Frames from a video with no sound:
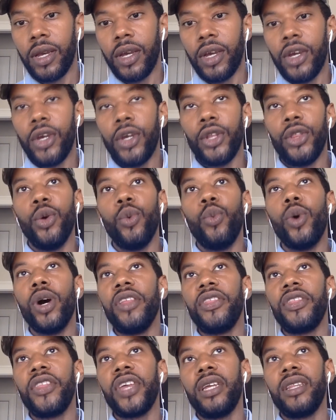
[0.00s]
The
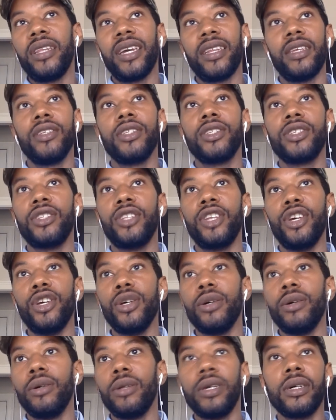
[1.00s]
one thing that is
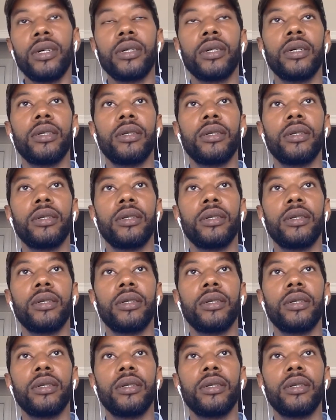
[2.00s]
still